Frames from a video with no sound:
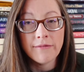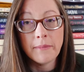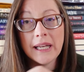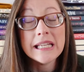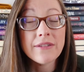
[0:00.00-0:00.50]

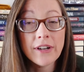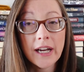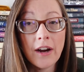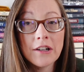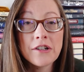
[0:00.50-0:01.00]
of many
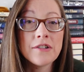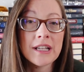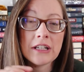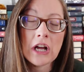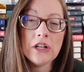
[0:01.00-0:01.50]
different
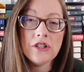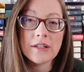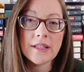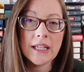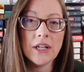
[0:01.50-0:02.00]
characters and not
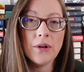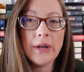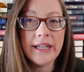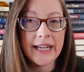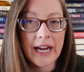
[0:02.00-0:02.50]
just the
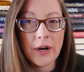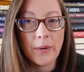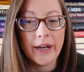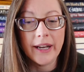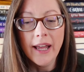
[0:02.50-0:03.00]
hero and
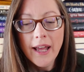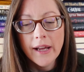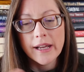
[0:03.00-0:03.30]
heroine,